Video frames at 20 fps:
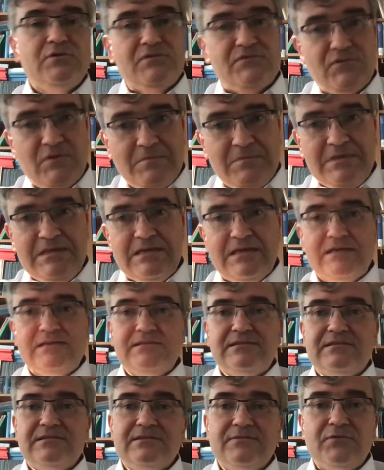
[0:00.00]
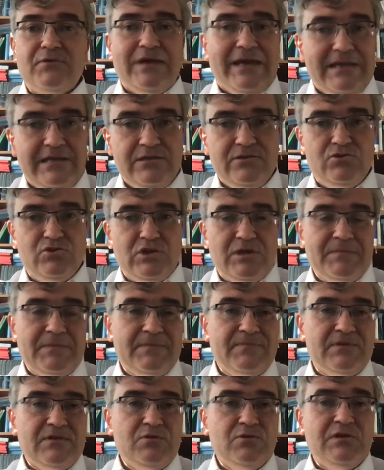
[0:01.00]
me, as for any
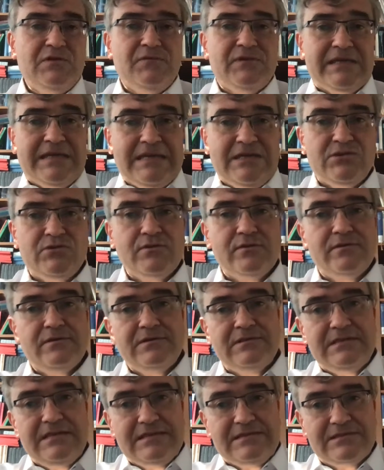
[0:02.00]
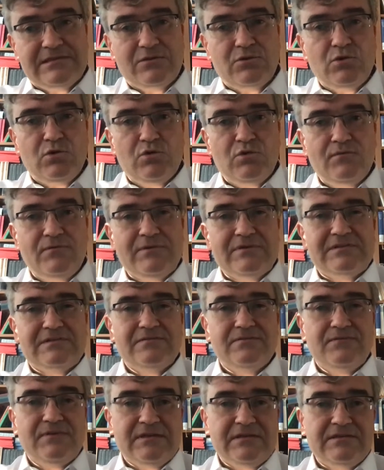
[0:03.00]
German, the unification 30 years ago was a
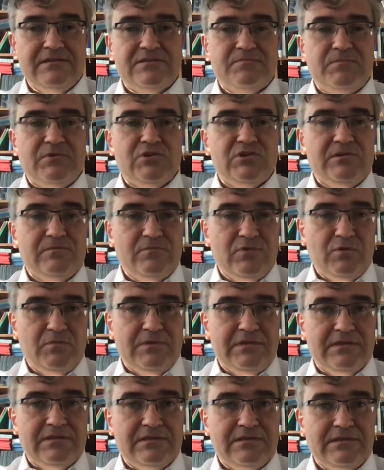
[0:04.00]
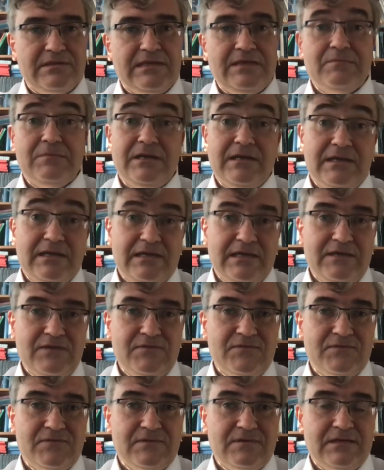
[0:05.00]
very special moment in my
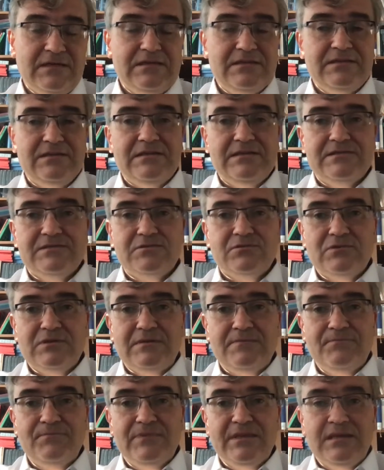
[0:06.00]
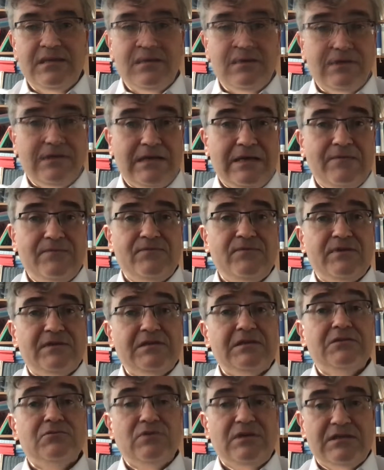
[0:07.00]
life and in history. I'm very
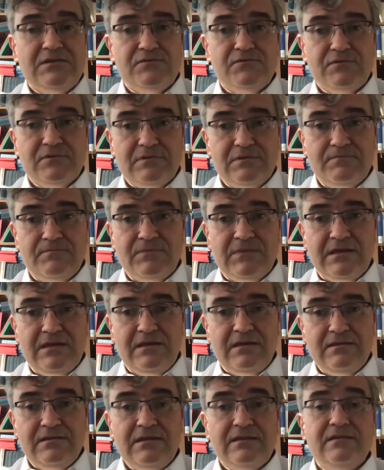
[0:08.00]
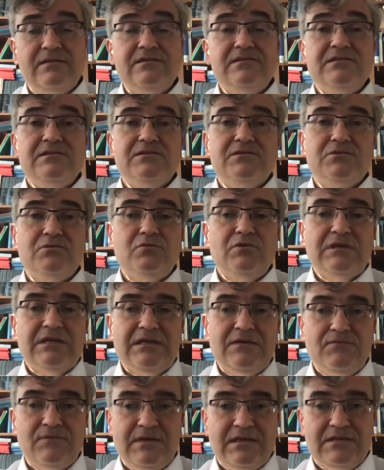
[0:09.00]
grateful that this historic
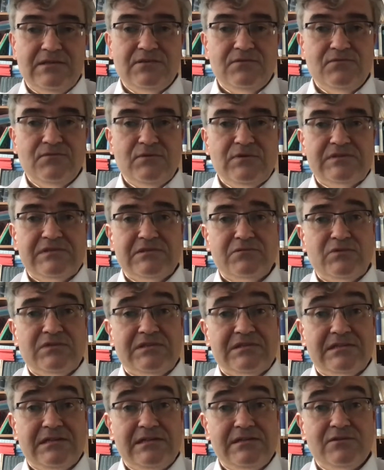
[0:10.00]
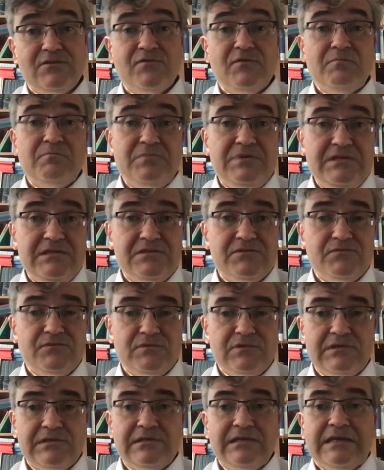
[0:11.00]
event was a result of a
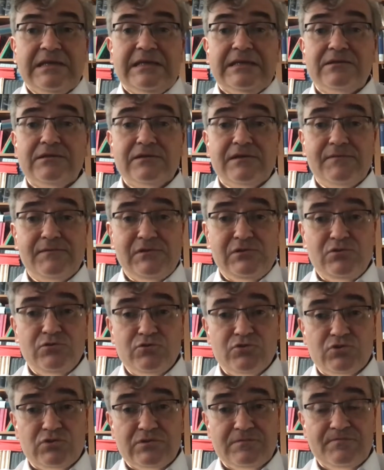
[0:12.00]
peaceful revolution,